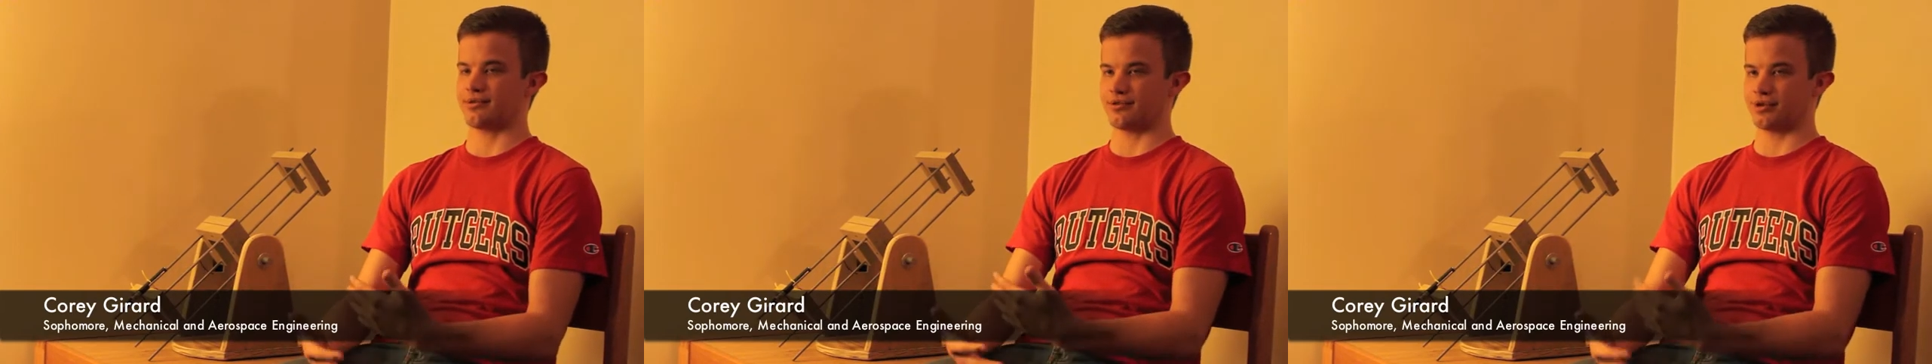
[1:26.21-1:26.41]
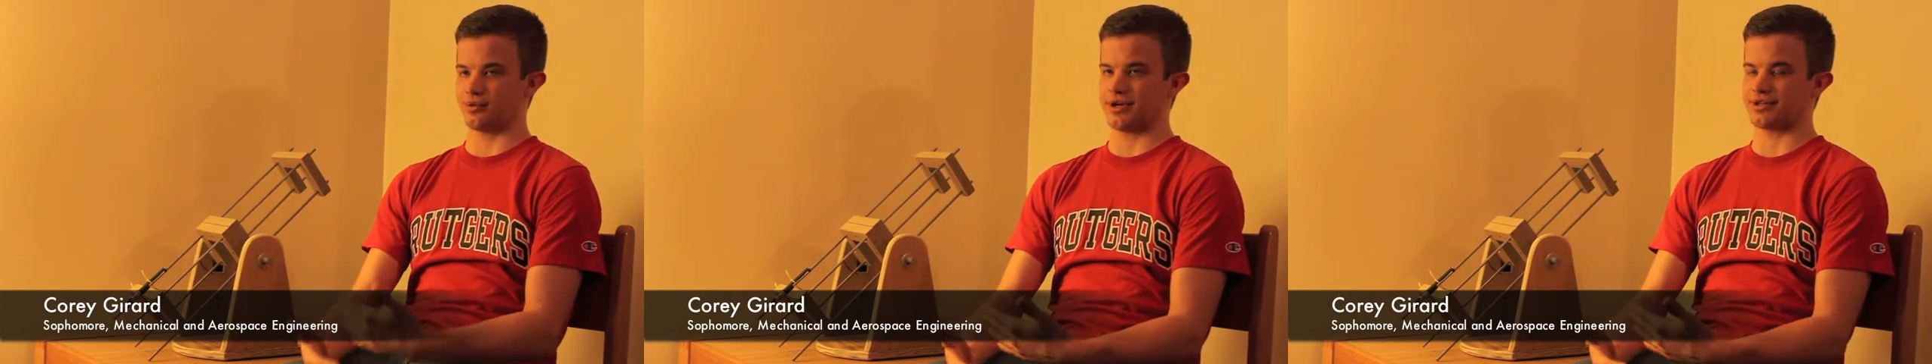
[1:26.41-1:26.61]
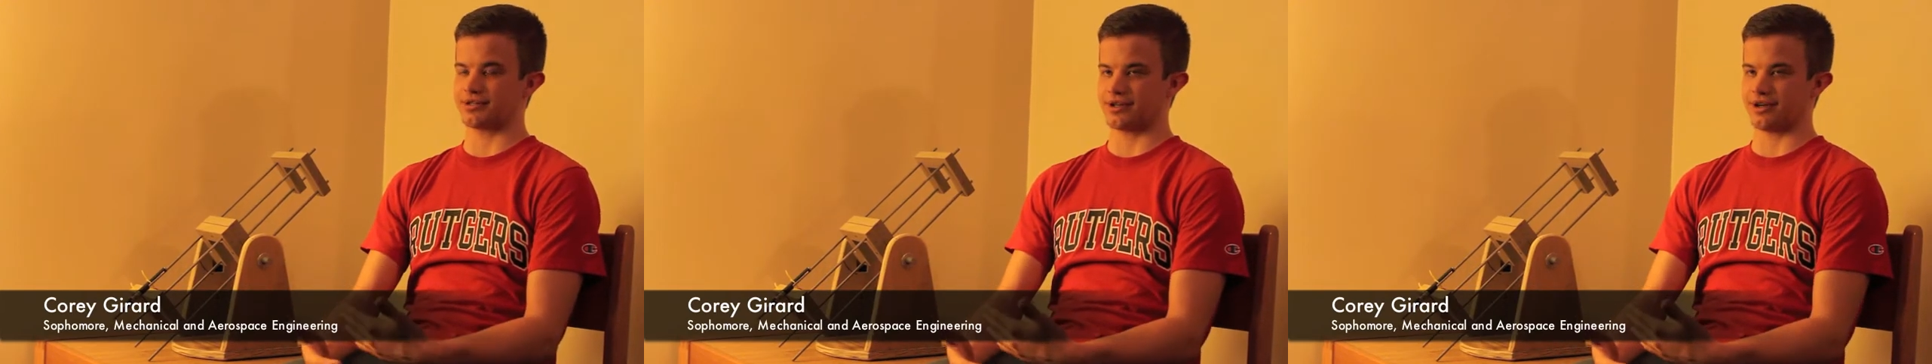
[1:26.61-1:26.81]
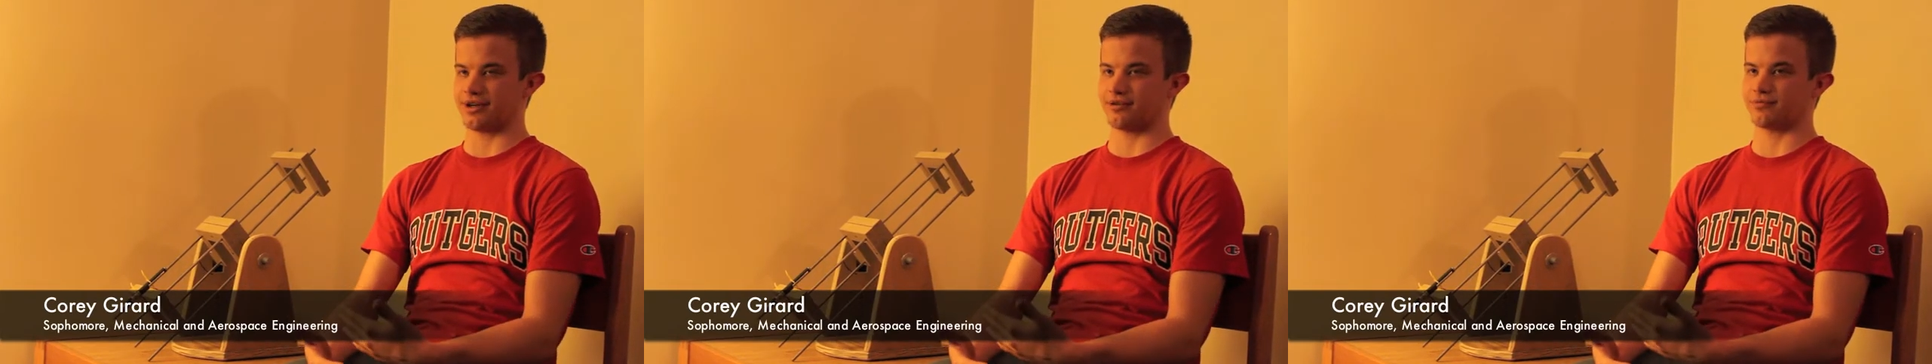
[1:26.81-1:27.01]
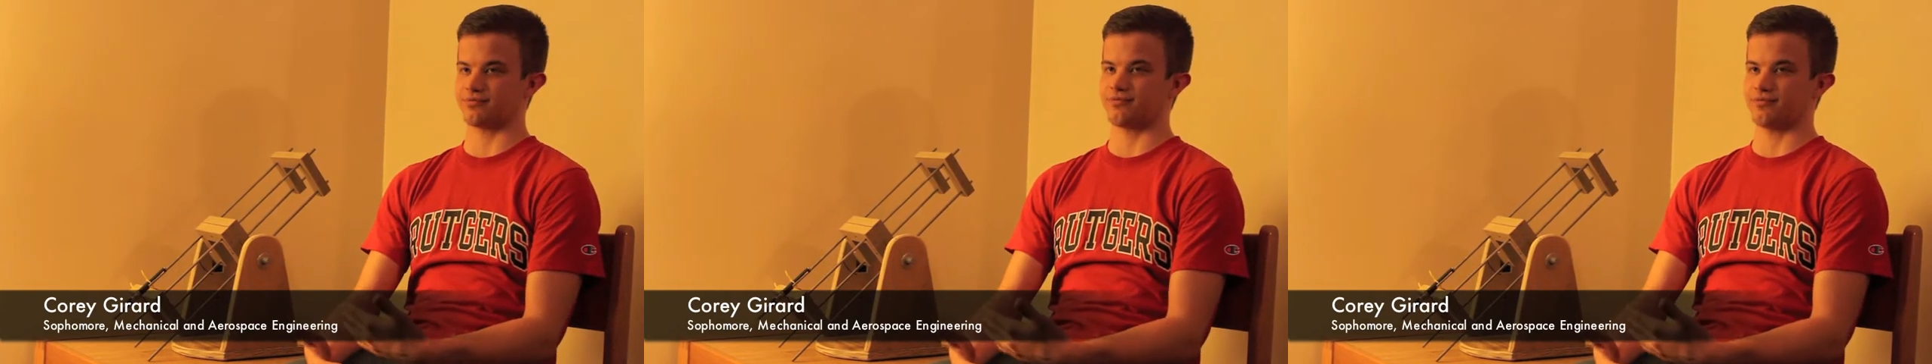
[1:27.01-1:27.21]
the
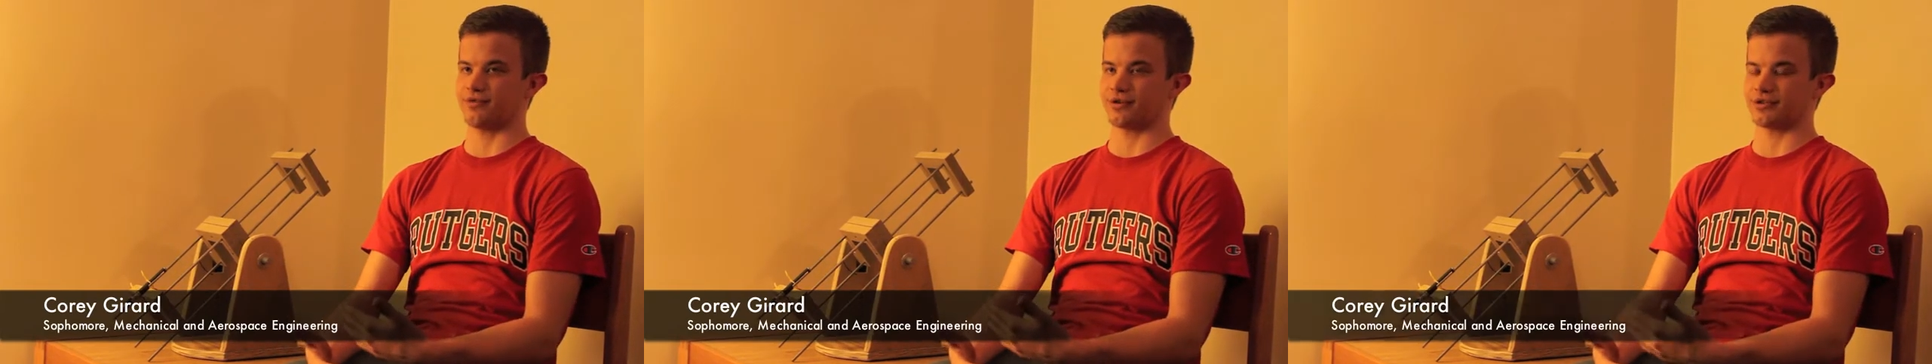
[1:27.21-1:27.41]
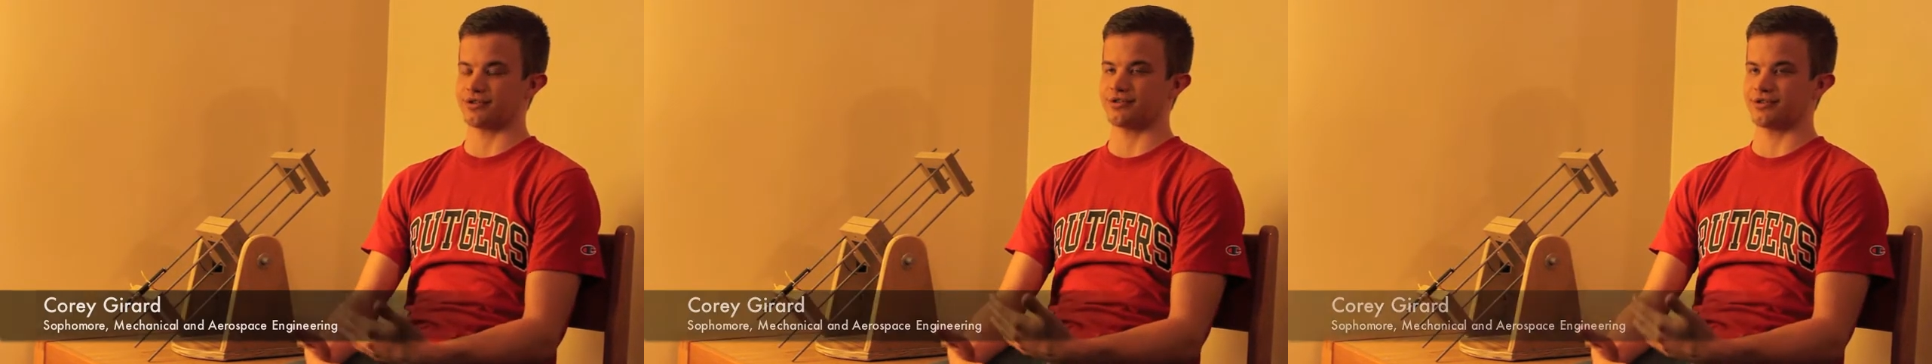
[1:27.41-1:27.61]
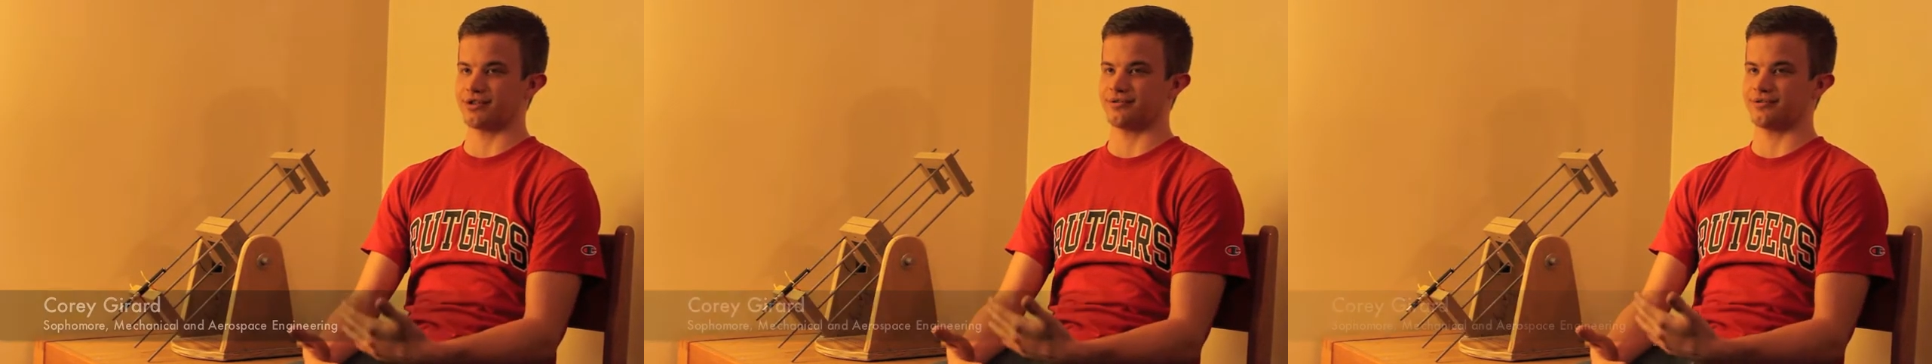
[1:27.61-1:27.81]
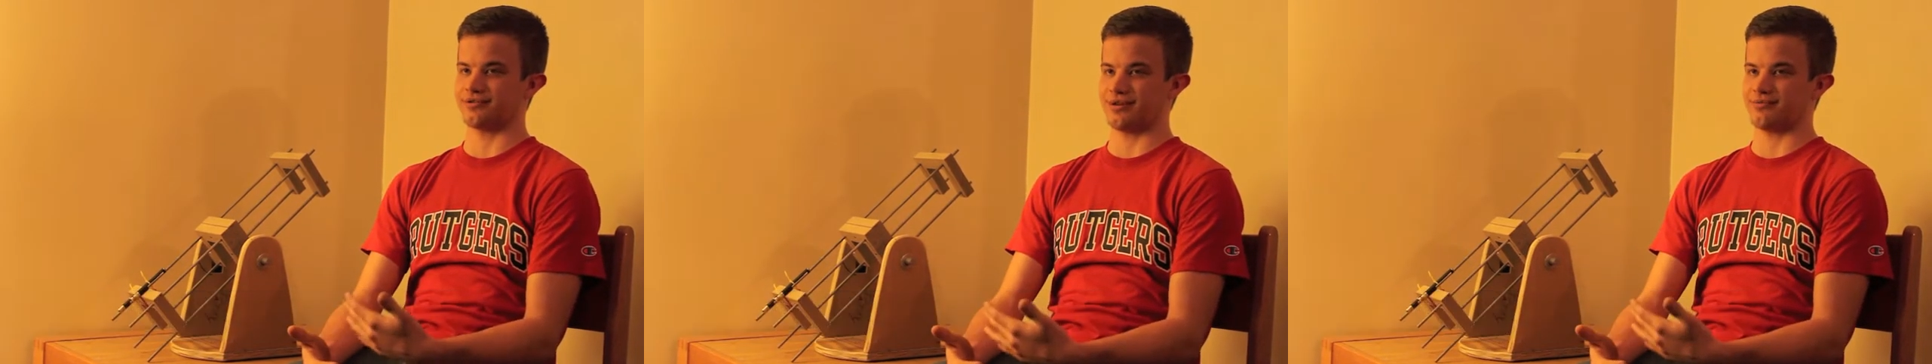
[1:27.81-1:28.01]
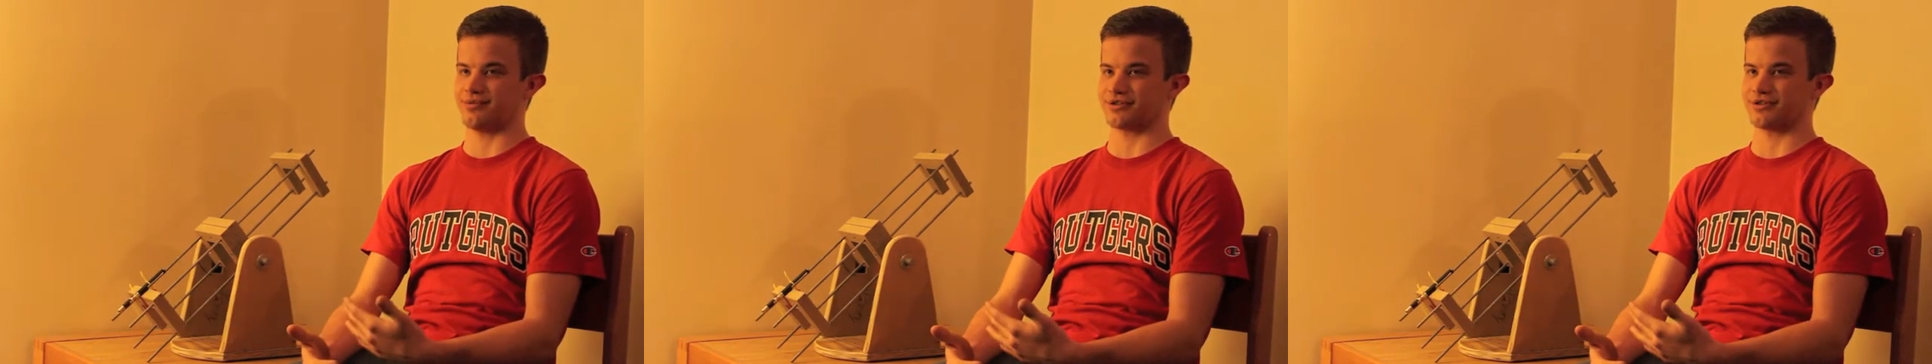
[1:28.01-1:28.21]
grayscale versions of
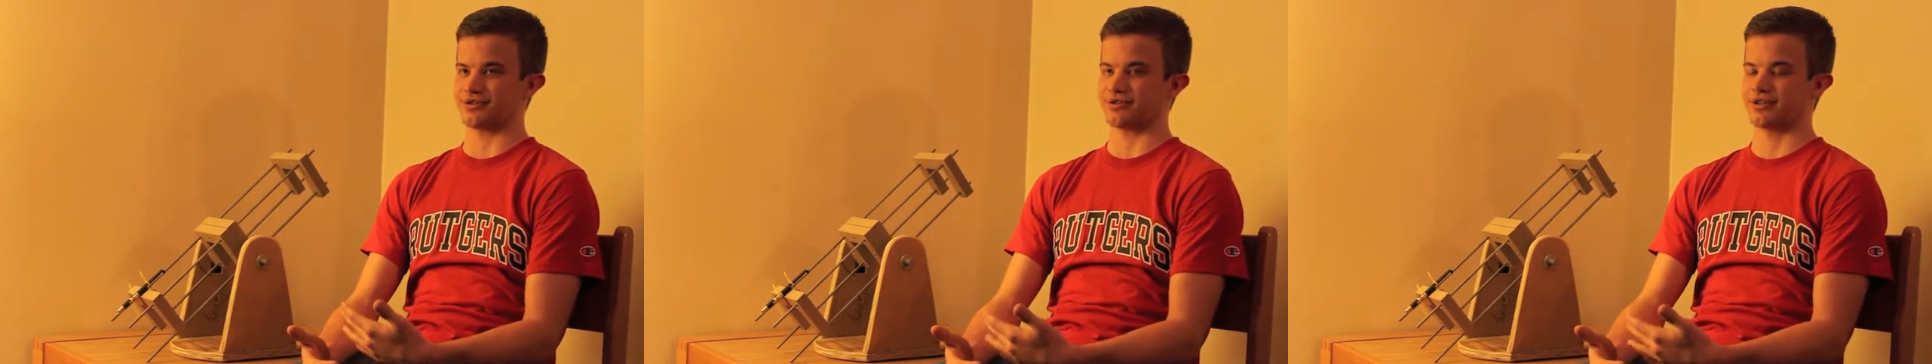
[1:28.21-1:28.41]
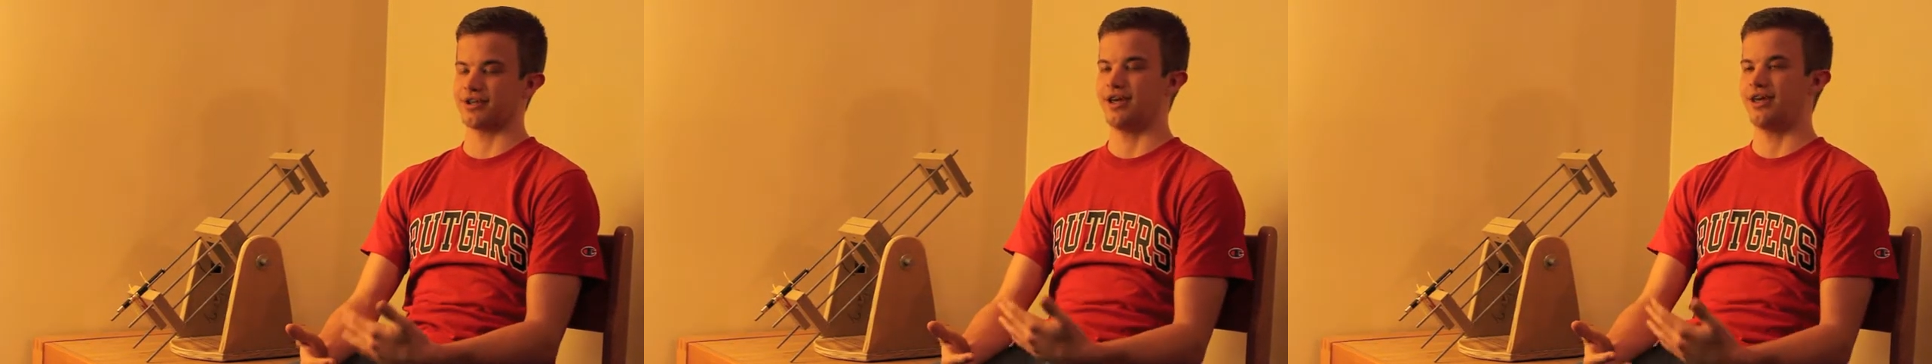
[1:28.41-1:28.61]
the images,